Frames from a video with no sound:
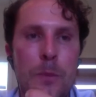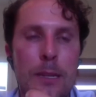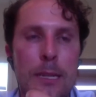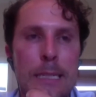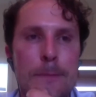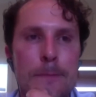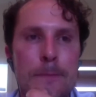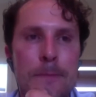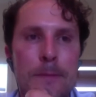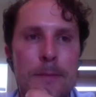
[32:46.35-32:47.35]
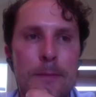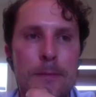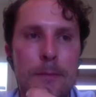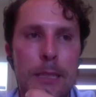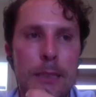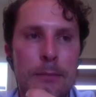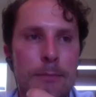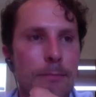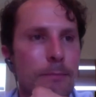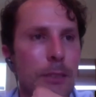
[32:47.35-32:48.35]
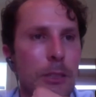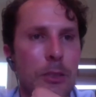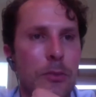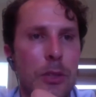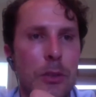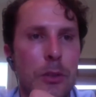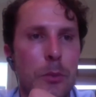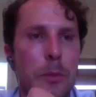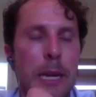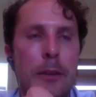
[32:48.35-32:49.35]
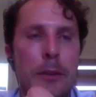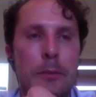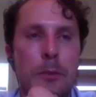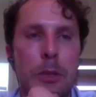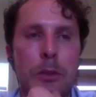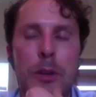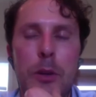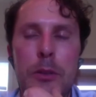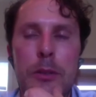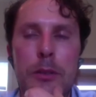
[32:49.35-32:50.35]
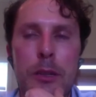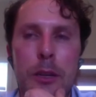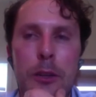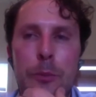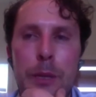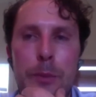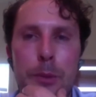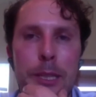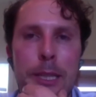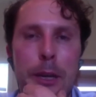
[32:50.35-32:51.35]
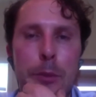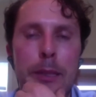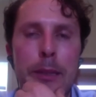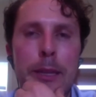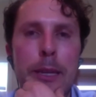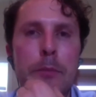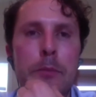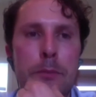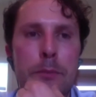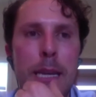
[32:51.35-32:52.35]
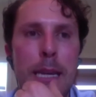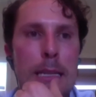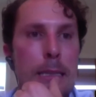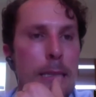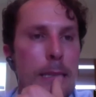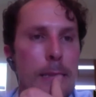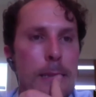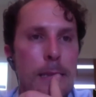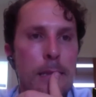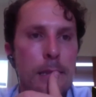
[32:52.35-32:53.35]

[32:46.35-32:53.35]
Then you just feel better when you're focused on other people and helping them. And